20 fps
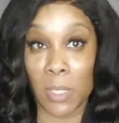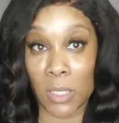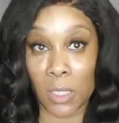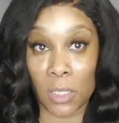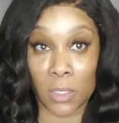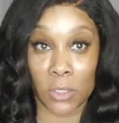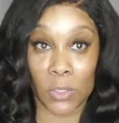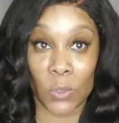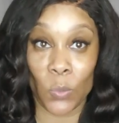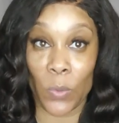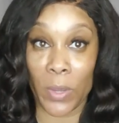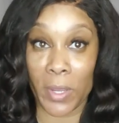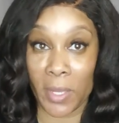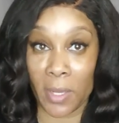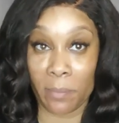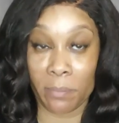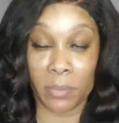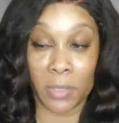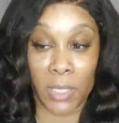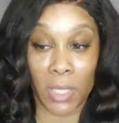but the way
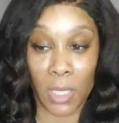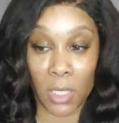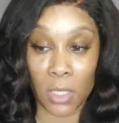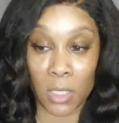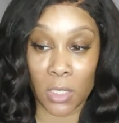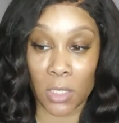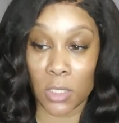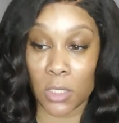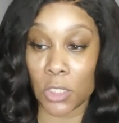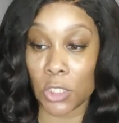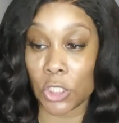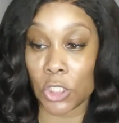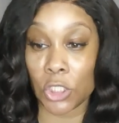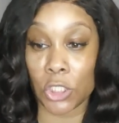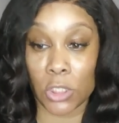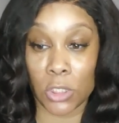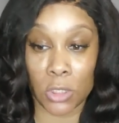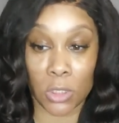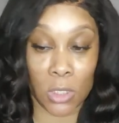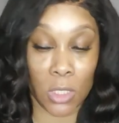I'm planning it, it
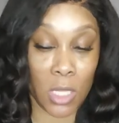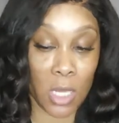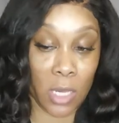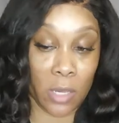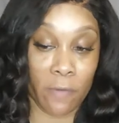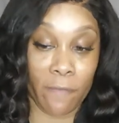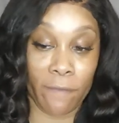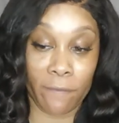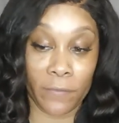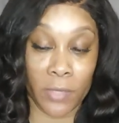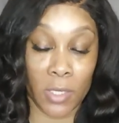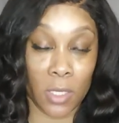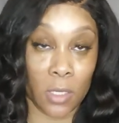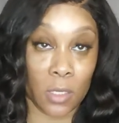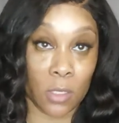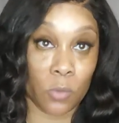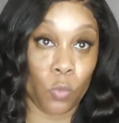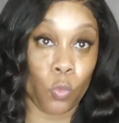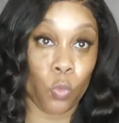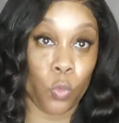should not
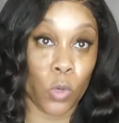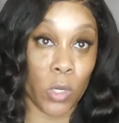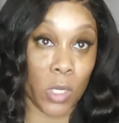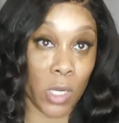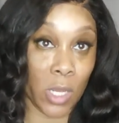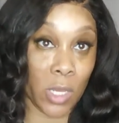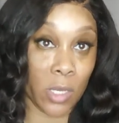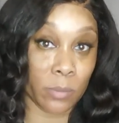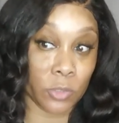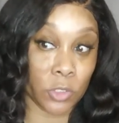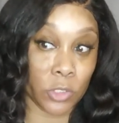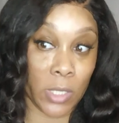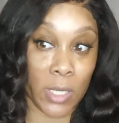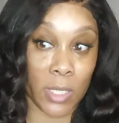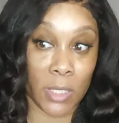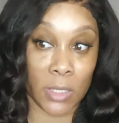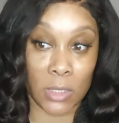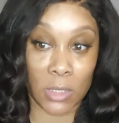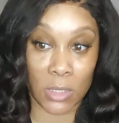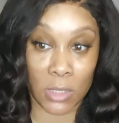affect what I am
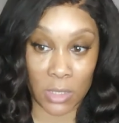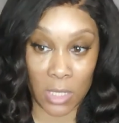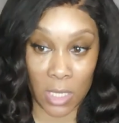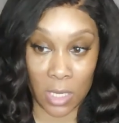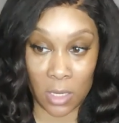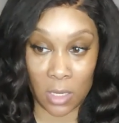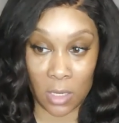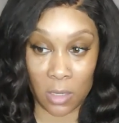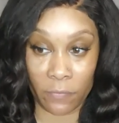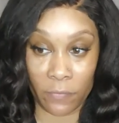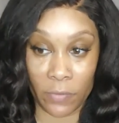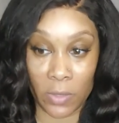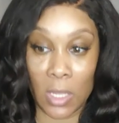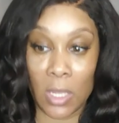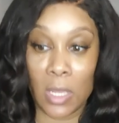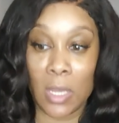trying to save.